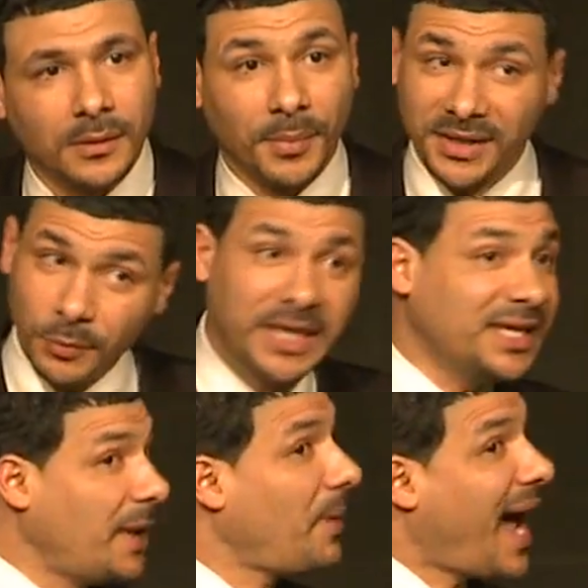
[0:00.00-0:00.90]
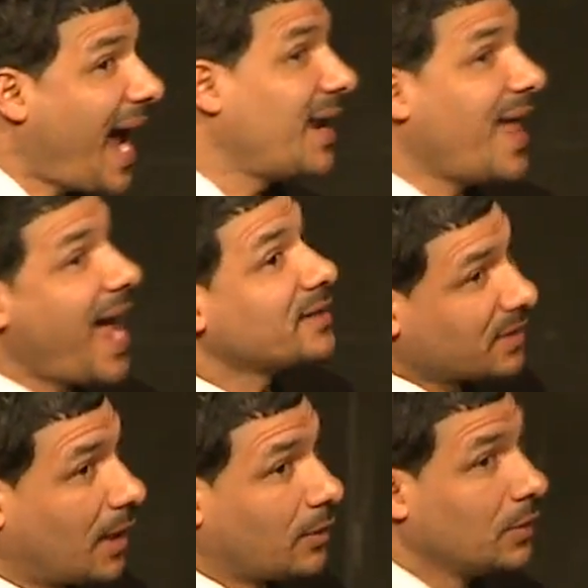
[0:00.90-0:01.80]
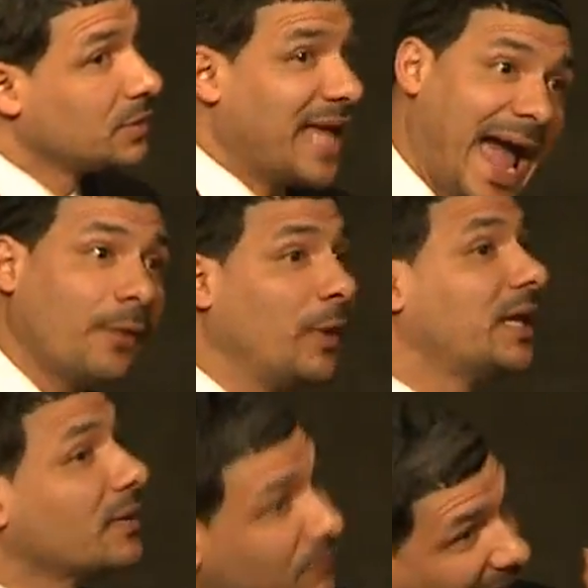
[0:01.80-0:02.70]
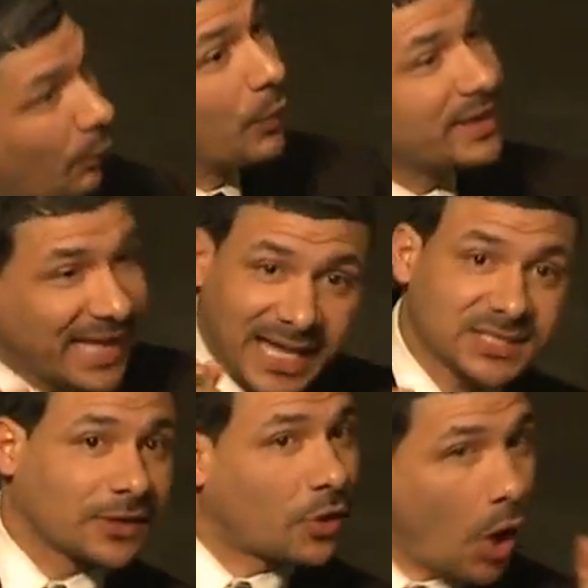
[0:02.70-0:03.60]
Like we can get behind that though. That we can now we that's a